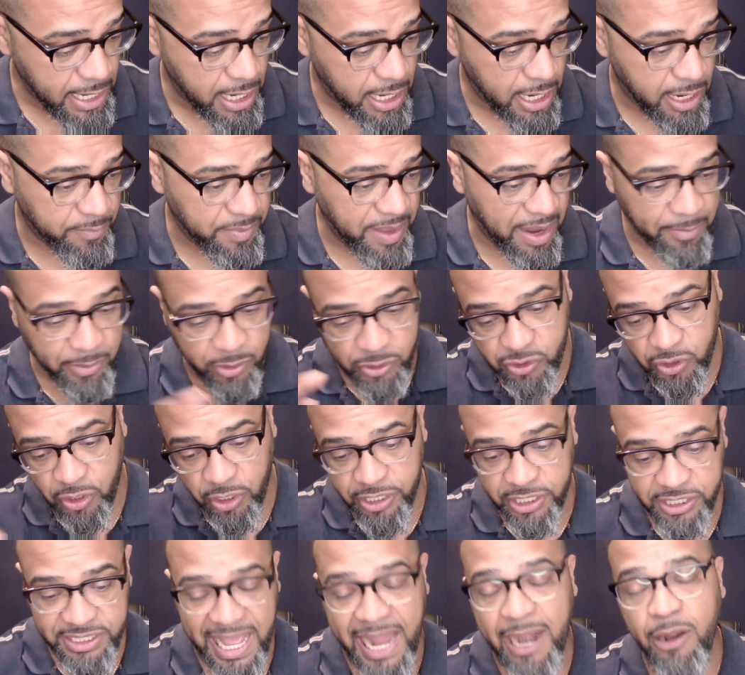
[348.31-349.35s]
I'm also
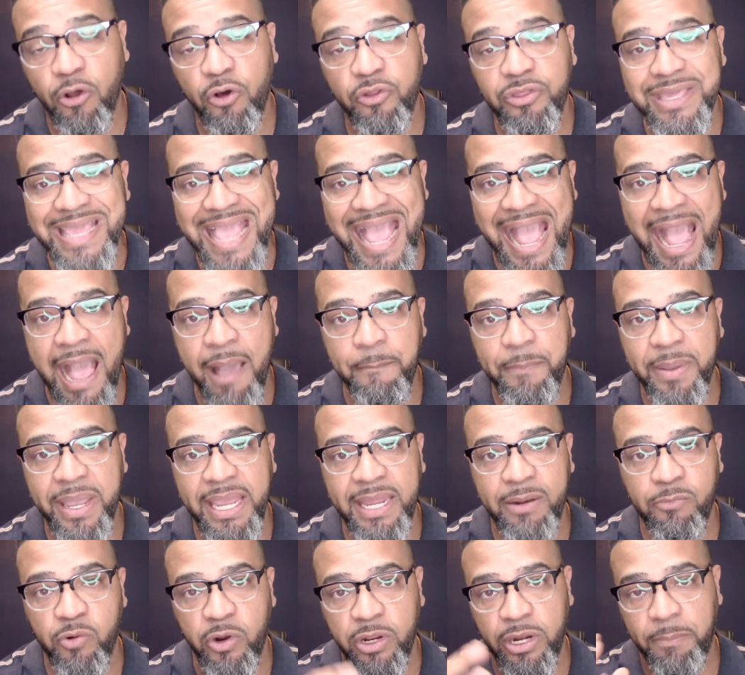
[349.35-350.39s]
going to download the app,
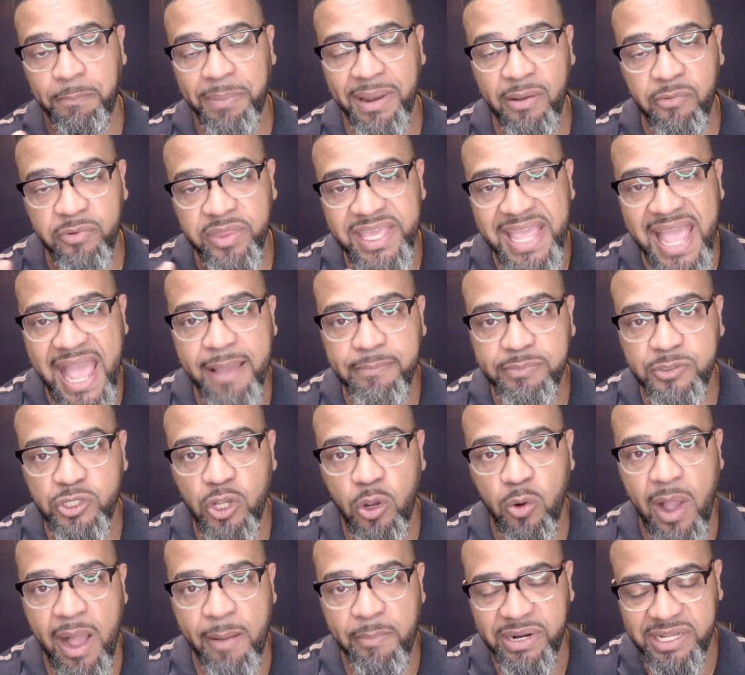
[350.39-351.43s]
and we're going to play with the app.
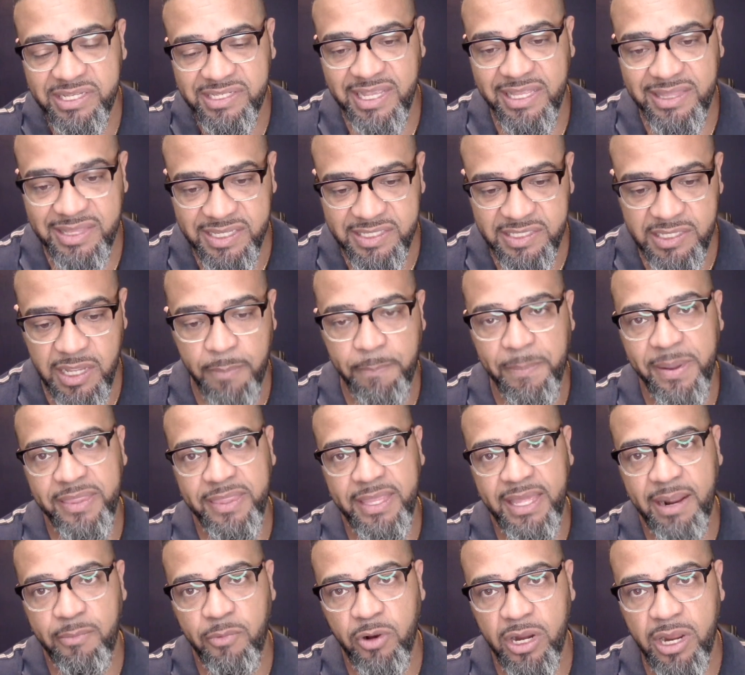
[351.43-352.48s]
So I'm going to set this up,
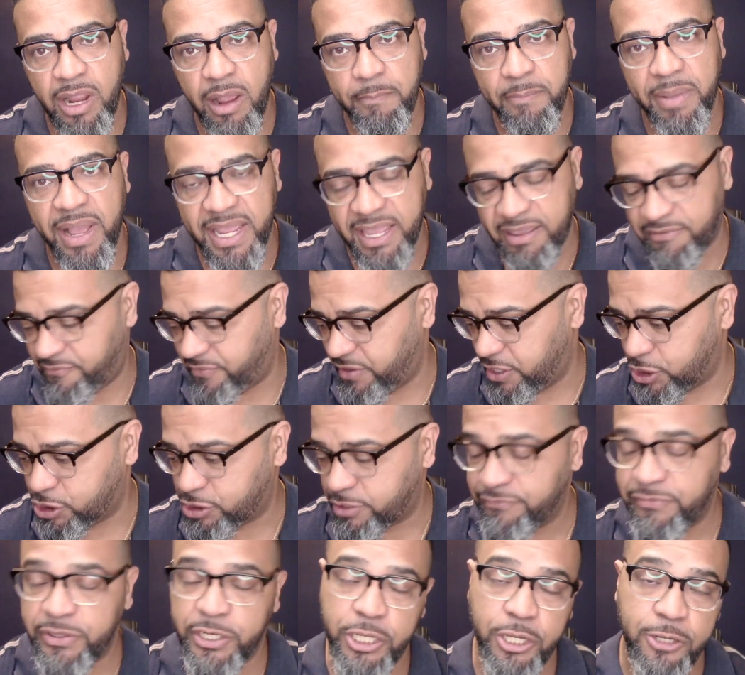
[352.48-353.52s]
and then I'm going to come back and
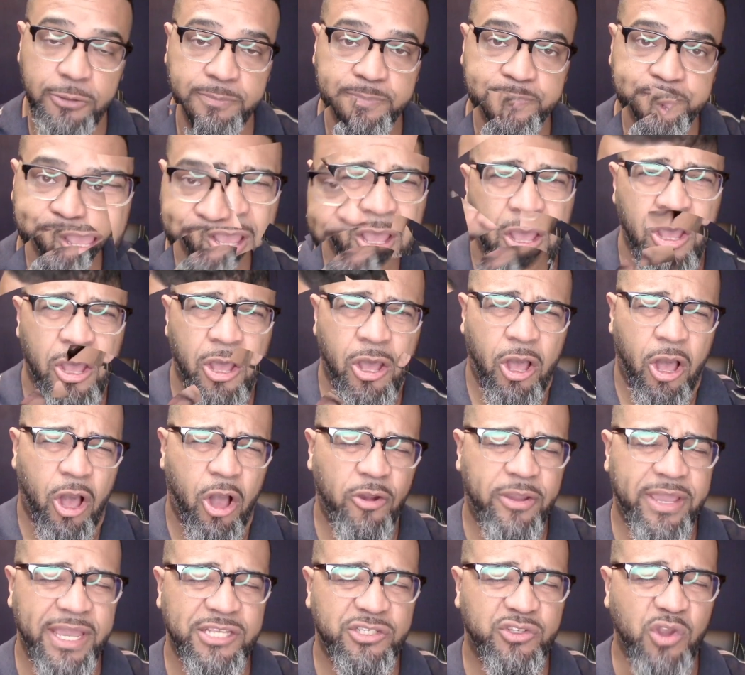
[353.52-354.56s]
finish the video.
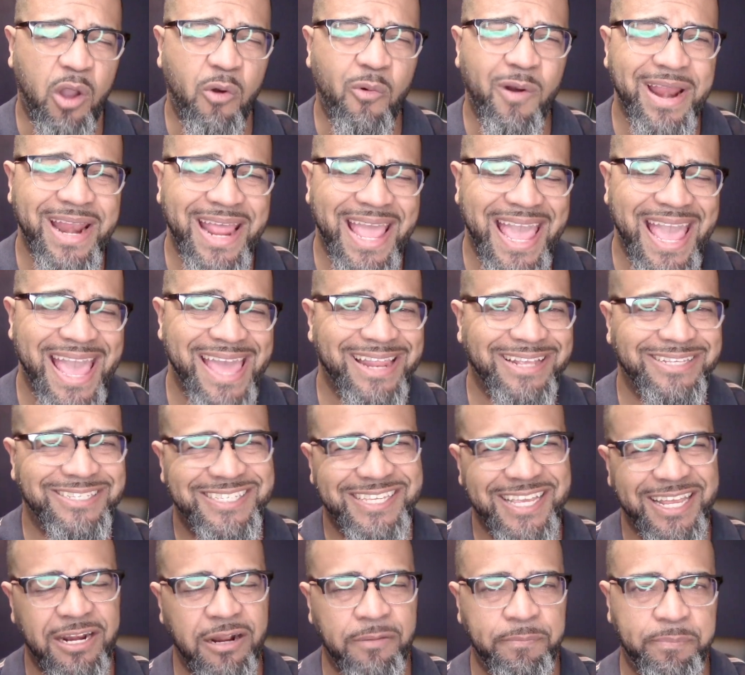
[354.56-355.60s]
Okay, so I went ahead and
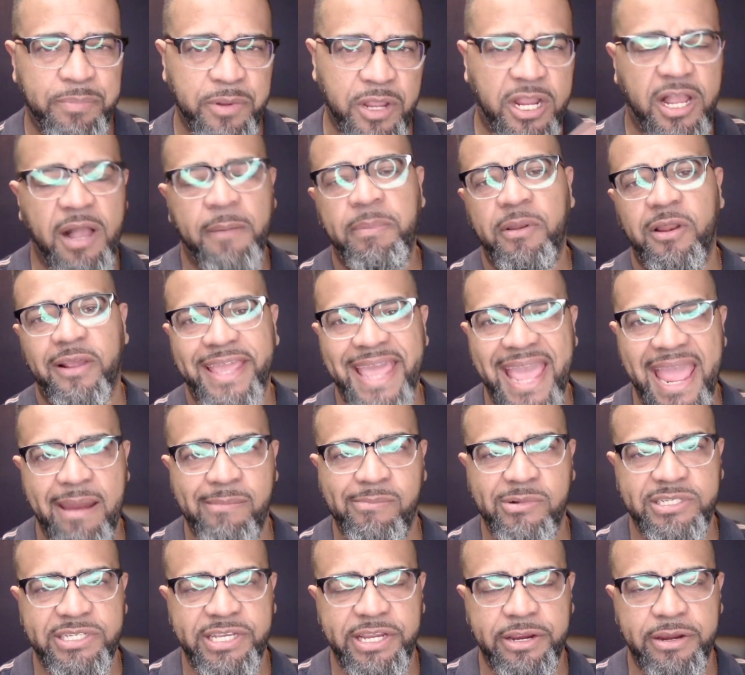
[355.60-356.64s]
set up a couple of
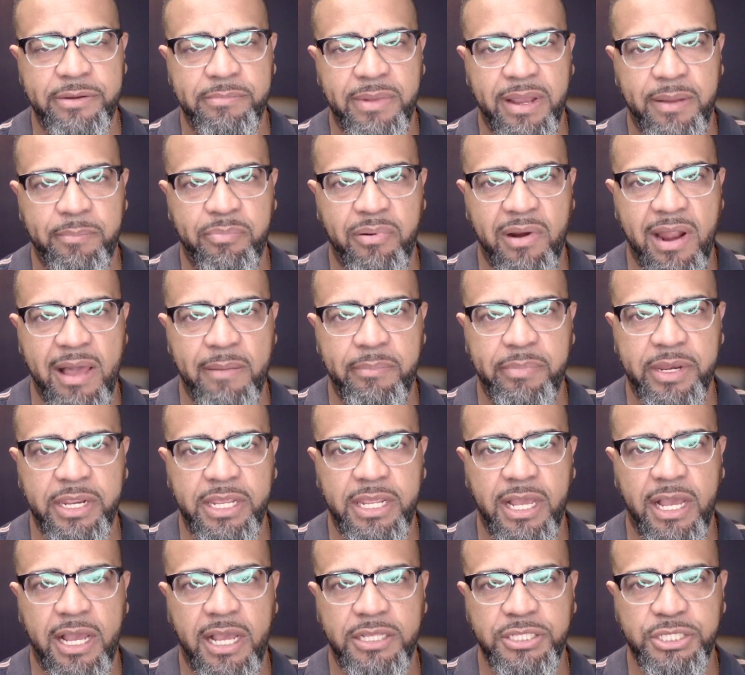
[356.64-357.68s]
cameras here in my
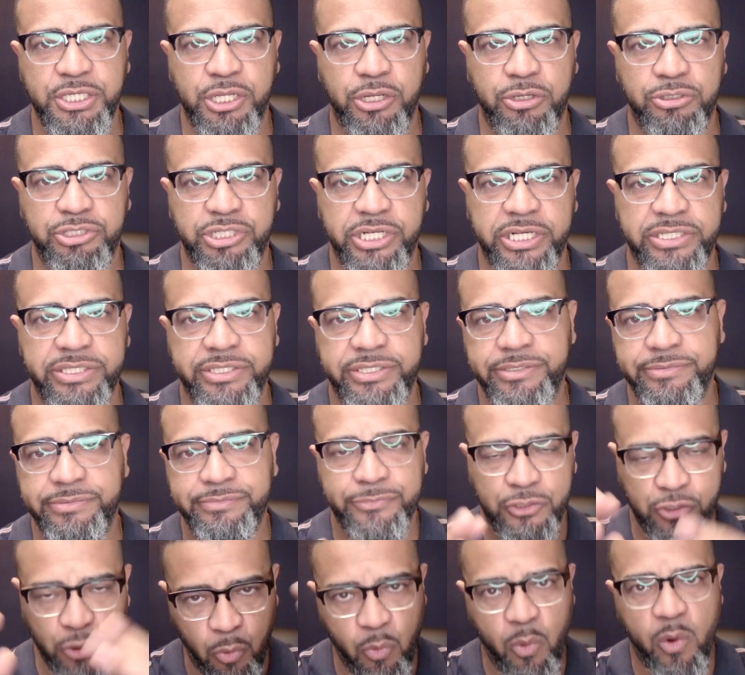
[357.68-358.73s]
property, you know,
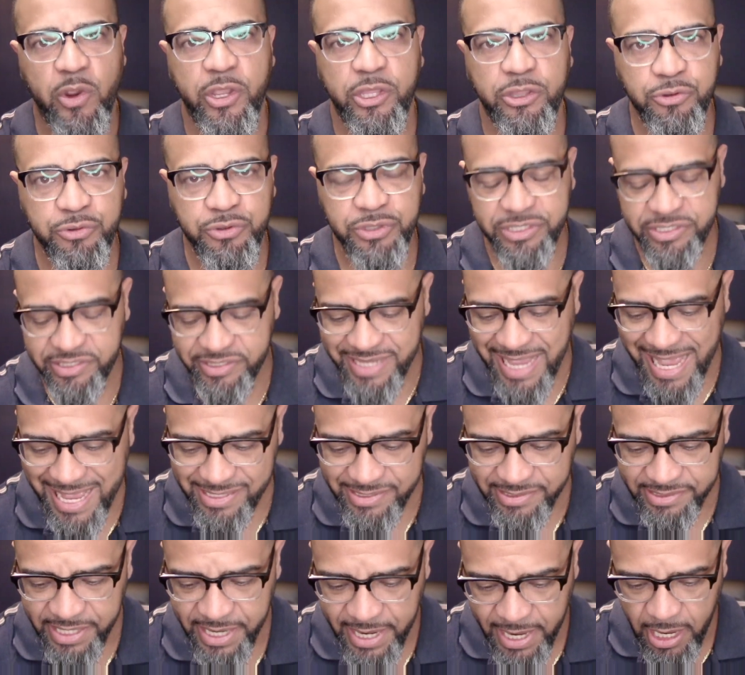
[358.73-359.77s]
just so we could do this
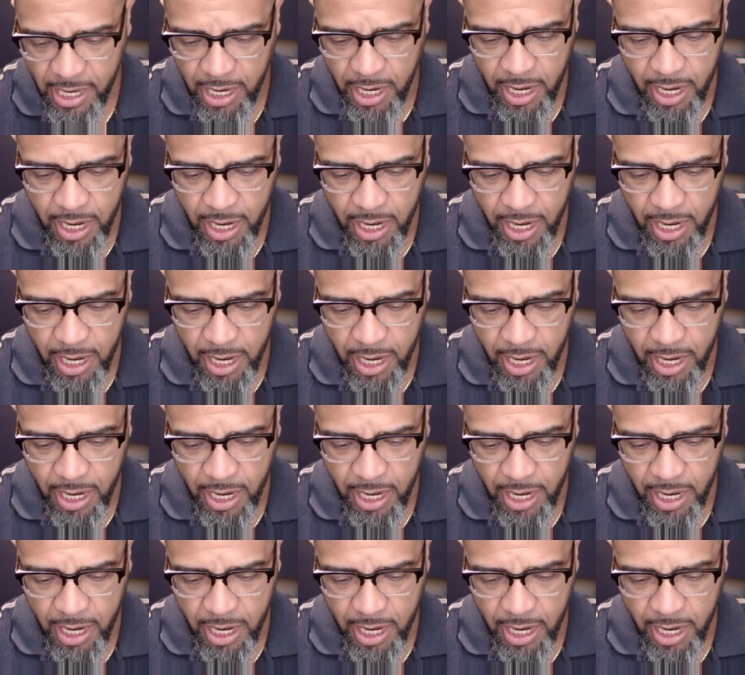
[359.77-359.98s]
test.